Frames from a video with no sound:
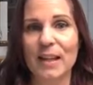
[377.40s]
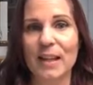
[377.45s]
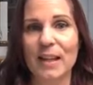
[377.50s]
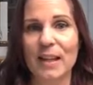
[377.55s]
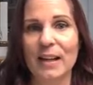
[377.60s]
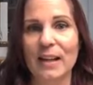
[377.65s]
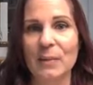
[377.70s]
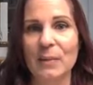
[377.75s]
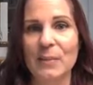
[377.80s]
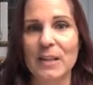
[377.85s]

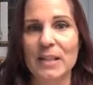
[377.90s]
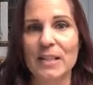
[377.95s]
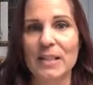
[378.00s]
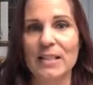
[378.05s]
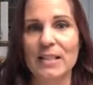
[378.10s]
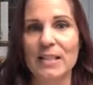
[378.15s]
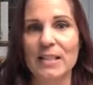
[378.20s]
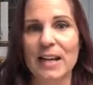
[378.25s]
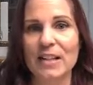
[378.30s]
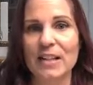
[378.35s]
and I'm going to
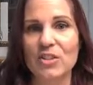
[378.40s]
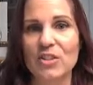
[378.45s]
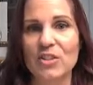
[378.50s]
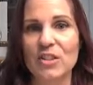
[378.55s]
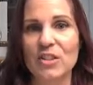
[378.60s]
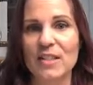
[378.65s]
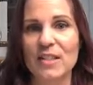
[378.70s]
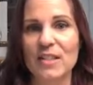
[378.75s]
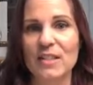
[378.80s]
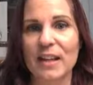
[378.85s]
attach
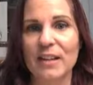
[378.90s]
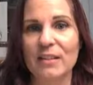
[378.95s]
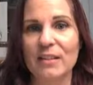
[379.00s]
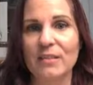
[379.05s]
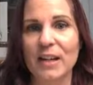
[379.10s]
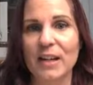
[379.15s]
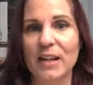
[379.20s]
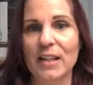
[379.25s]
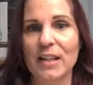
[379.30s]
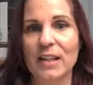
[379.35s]
this side
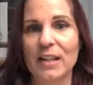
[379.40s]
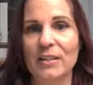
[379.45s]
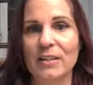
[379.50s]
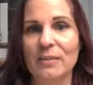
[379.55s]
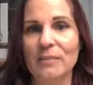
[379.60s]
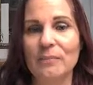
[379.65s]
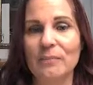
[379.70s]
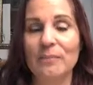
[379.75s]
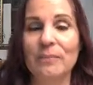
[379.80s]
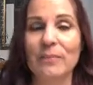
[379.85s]
right
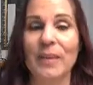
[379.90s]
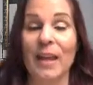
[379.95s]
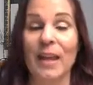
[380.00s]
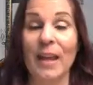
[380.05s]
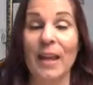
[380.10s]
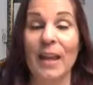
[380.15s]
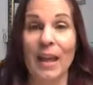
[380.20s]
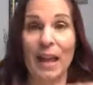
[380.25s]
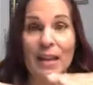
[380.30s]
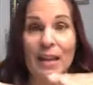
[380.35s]
here,
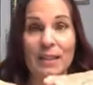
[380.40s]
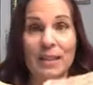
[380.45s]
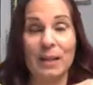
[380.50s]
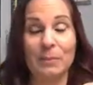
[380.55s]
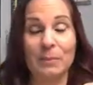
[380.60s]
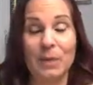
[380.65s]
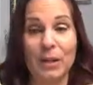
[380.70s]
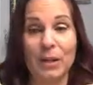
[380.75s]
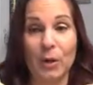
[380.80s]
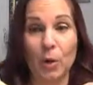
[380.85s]
and then
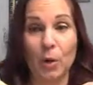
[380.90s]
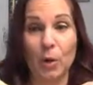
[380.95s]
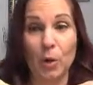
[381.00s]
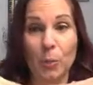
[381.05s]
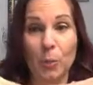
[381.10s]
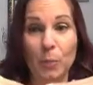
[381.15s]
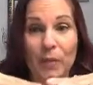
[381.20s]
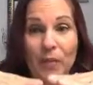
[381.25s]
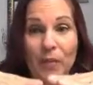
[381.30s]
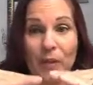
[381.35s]
I'm going to
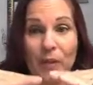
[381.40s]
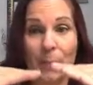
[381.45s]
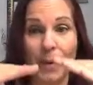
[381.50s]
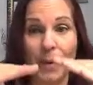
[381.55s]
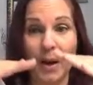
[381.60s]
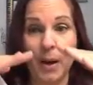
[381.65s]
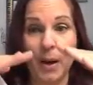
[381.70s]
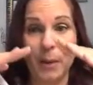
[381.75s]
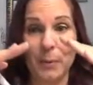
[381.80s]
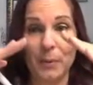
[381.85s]
open them
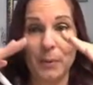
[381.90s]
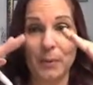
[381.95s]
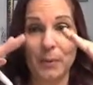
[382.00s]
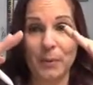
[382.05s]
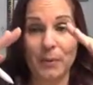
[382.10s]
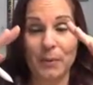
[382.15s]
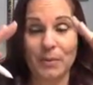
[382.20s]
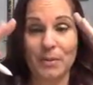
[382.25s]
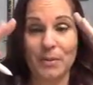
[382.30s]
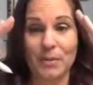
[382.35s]
up
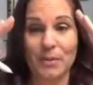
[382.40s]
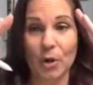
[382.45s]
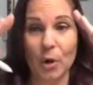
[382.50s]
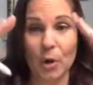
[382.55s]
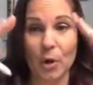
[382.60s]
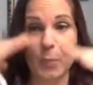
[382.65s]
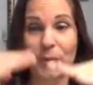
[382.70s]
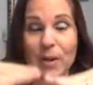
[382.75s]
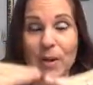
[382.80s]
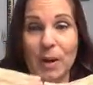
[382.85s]
to
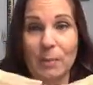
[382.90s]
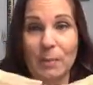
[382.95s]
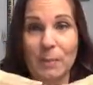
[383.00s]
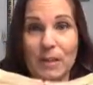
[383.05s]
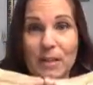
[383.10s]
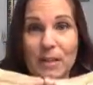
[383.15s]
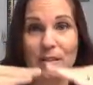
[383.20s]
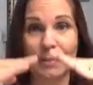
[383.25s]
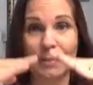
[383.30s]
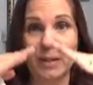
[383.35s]
open up
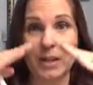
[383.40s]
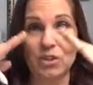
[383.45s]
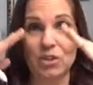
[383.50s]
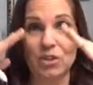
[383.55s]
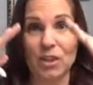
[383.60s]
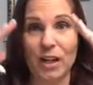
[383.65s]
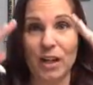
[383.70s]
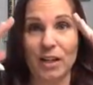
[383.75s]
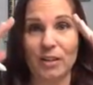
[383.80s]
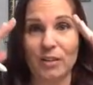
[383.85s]
into my
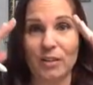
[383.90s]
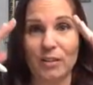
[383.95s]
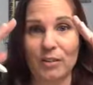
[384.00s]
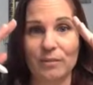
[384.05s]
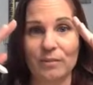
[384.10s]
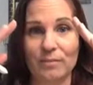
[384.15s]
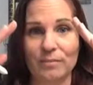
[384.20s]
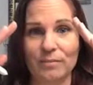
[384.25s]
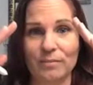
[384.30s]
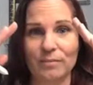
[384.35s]

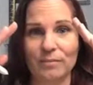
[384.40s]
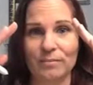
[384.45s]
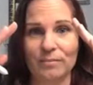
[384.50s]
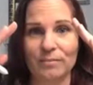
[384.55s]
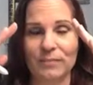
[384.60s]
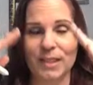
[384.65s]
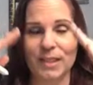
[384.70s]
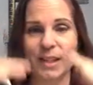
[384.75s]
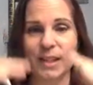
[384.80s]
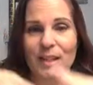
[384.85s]
triangle.
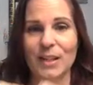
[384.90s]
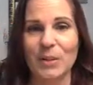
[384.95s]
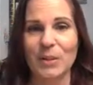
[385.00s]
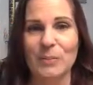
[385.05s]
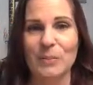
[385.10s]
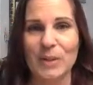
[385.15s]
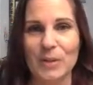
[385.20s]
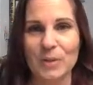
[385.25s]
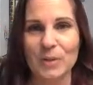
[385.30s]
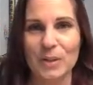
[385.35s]

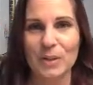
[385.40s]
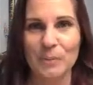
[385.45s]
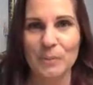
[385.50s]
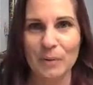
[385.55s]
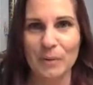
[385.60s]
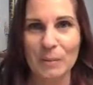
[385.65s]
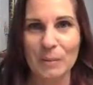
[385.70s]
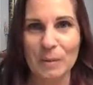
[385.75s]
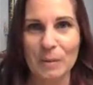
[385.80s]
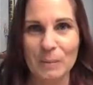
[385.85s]
But you can
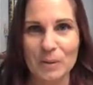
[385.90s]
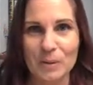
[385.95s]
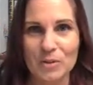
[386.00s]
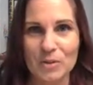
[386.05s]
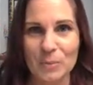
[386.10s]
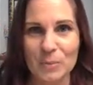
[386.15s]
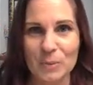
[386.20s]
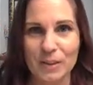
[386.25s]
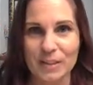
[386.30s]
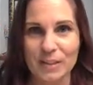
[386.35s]
probably
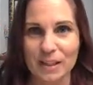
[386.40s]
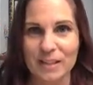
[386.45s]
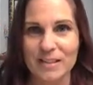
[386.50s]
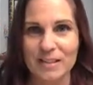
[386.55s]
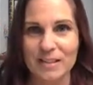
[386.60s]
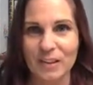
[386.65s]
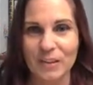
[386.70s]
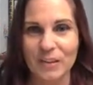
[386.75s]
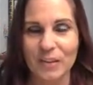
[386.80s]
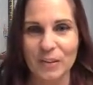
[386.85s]
picture what that's
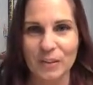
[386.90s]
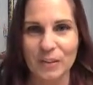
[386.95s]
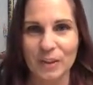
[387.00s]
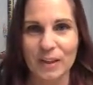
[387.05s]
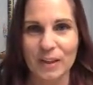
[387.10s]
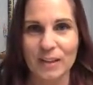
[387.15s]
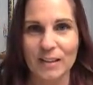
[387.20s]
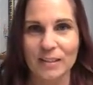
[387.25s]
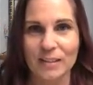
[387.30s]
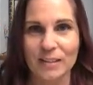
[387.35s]
going to look
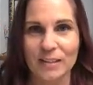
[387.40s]
like.